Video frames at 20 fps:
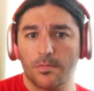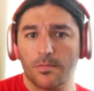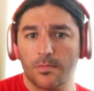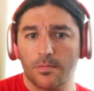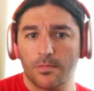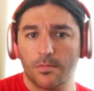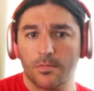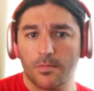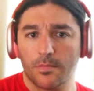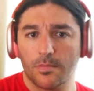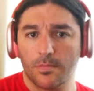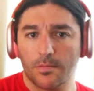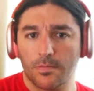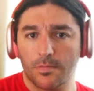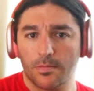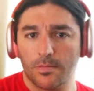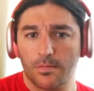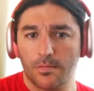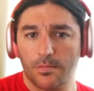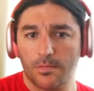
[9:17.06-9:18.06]

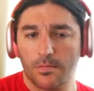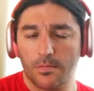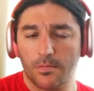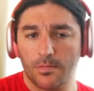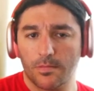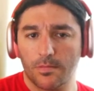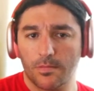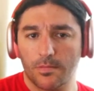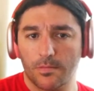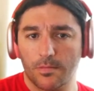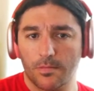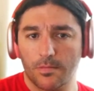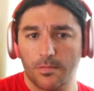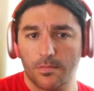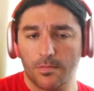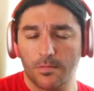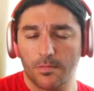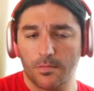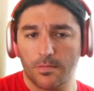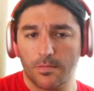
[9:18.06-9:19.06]

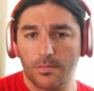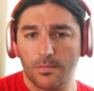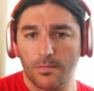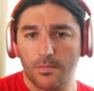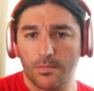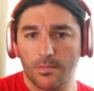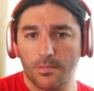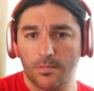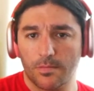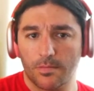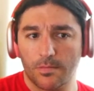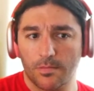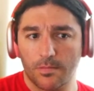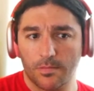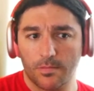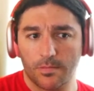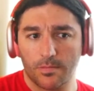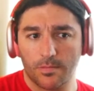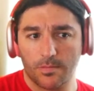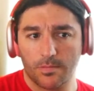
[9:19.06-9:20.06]

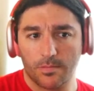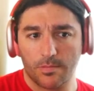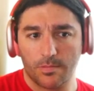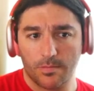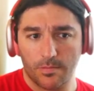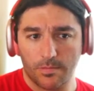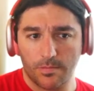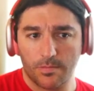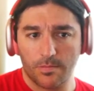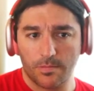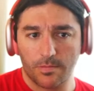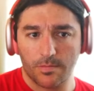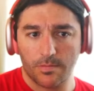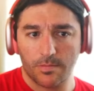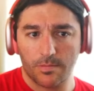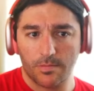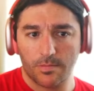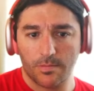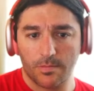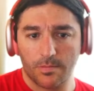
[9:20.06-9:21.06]

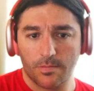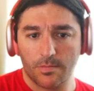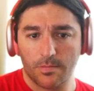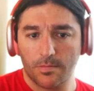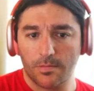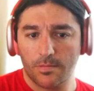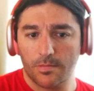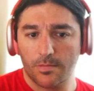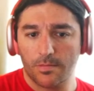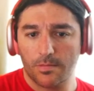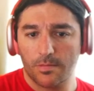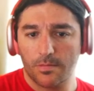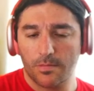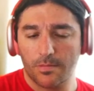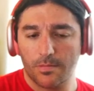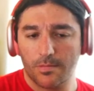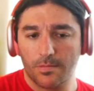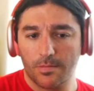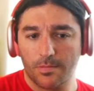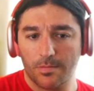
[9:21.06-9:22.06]

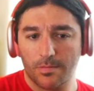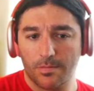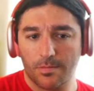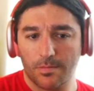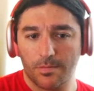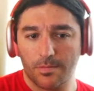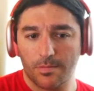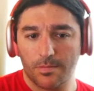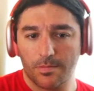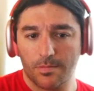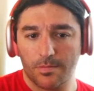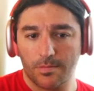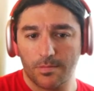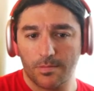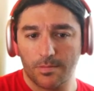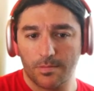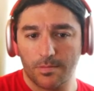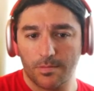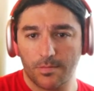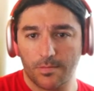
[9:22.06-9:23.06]

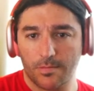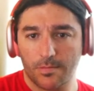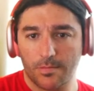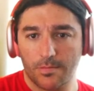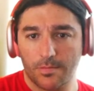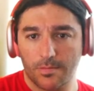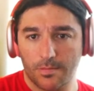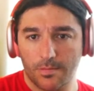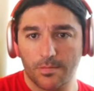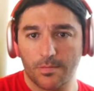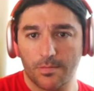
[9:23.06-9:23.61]
This person isn't speaking.